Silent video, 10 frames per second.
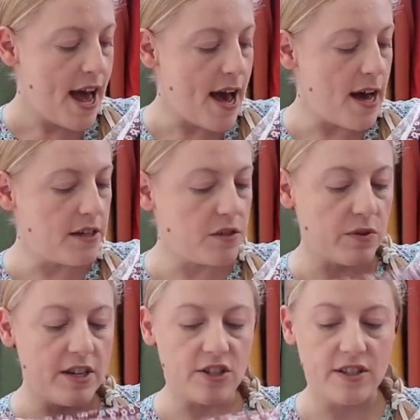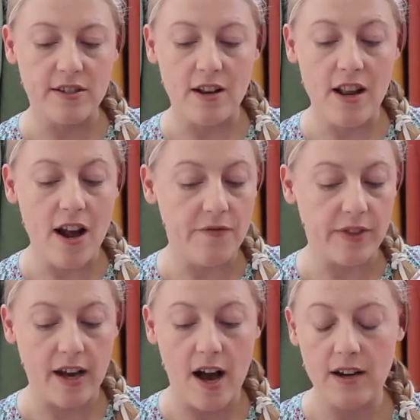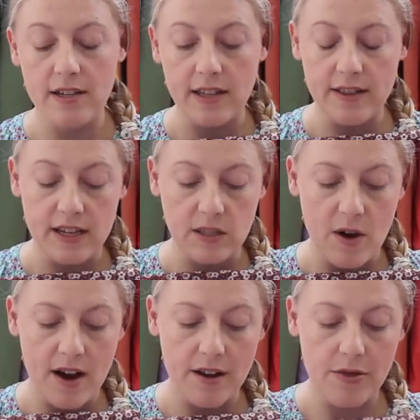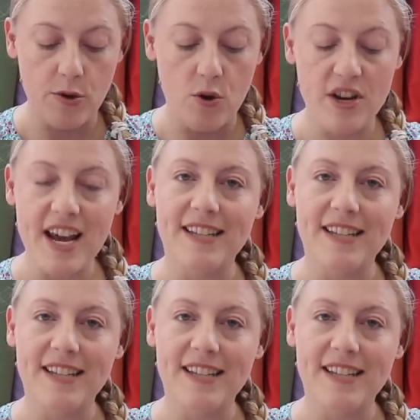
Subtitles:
and we just love the colours in this one and thought,